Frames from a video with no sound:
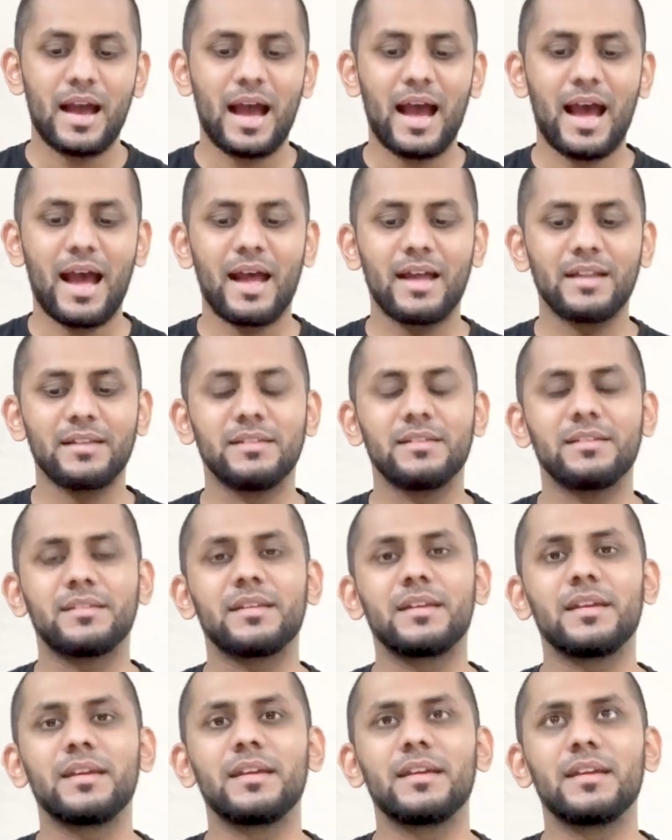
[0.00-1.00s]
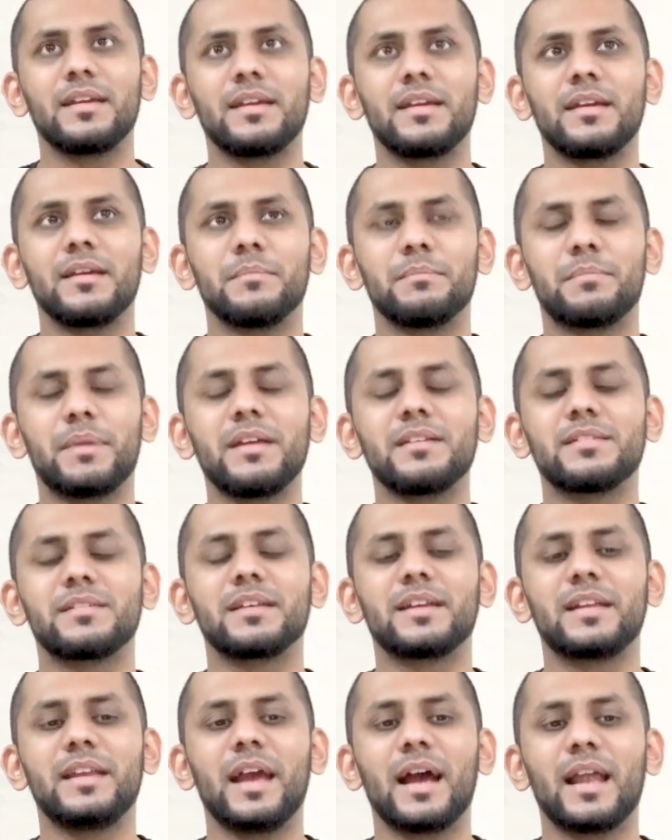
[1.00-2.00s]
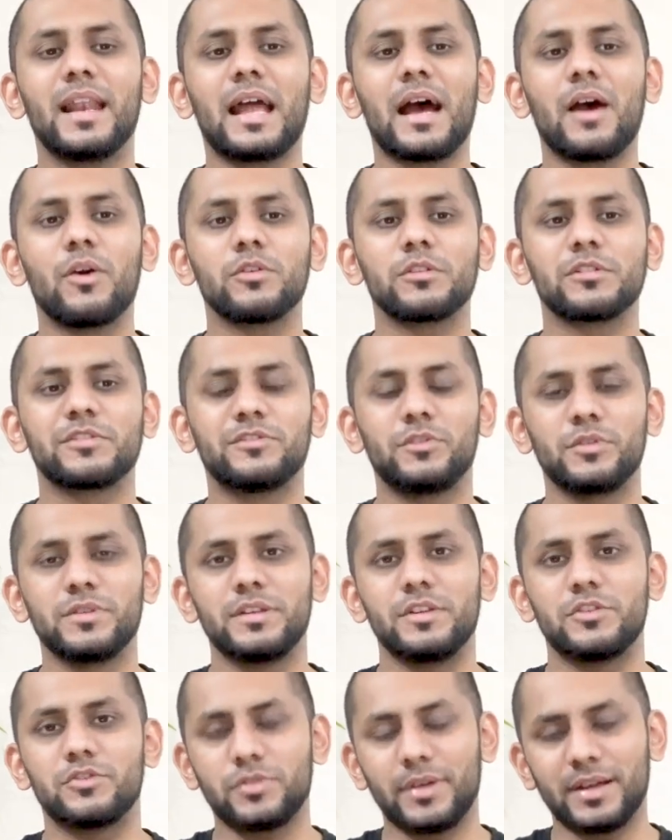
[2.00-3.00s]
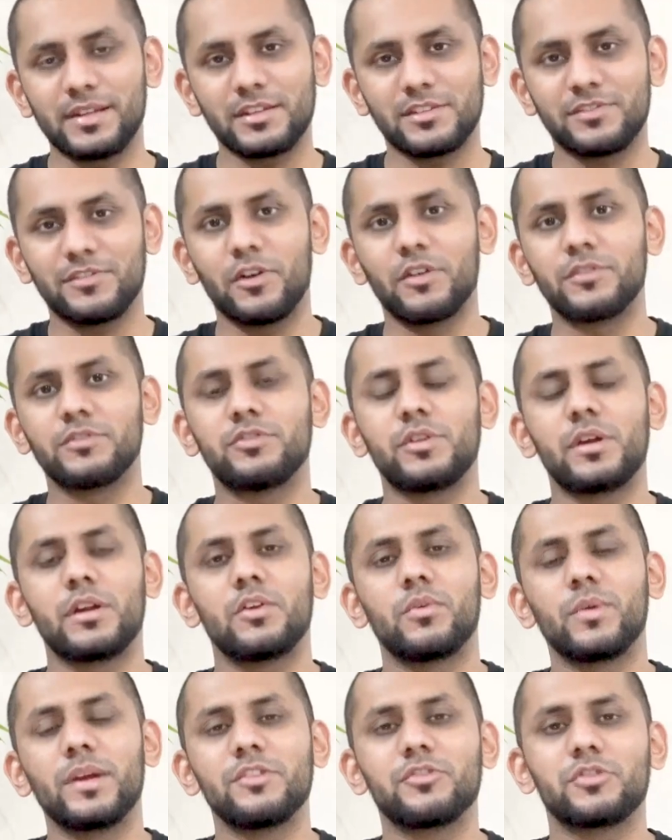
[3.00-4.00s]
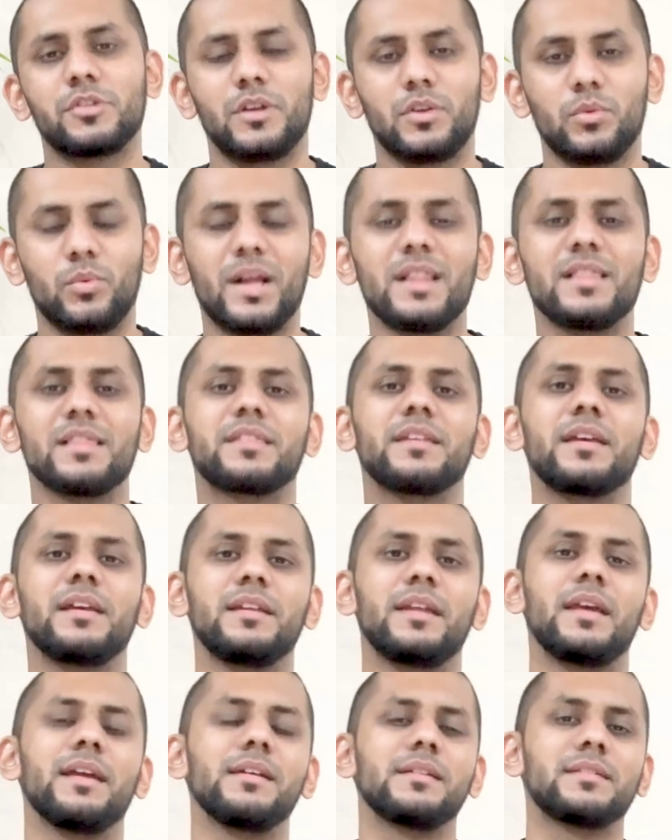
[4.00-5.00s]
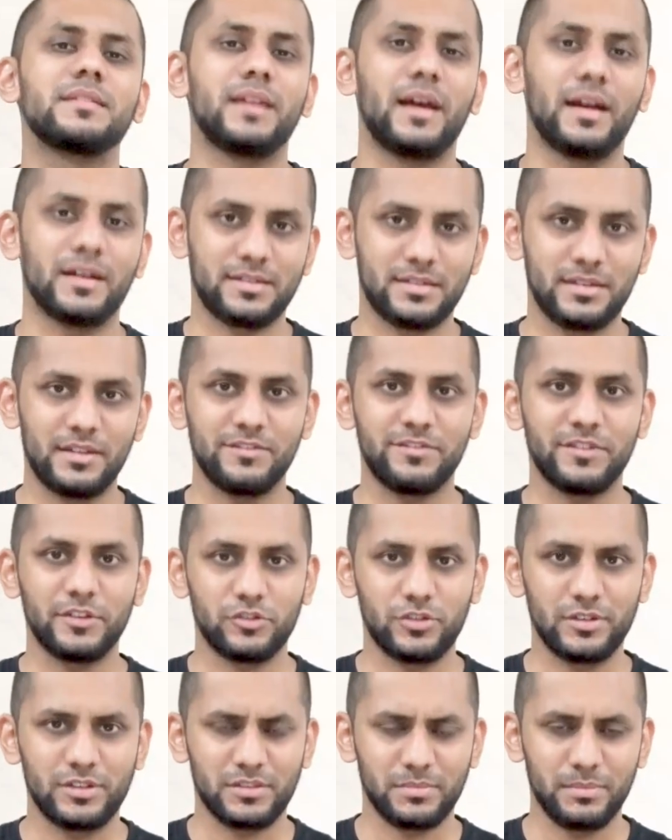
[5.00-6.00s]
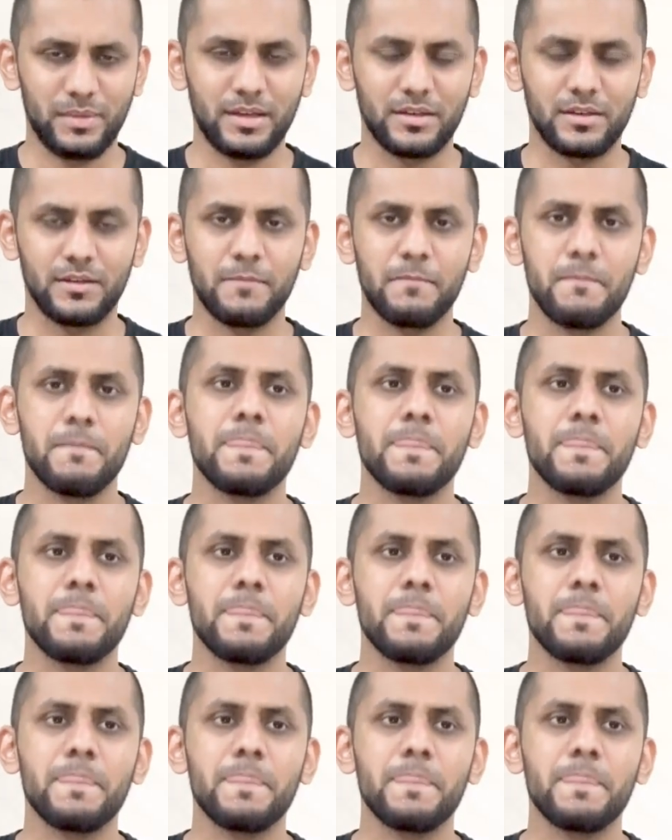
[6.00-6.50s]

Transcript: and it basically allows for the transfer of generational wealth in a tax efficient manner.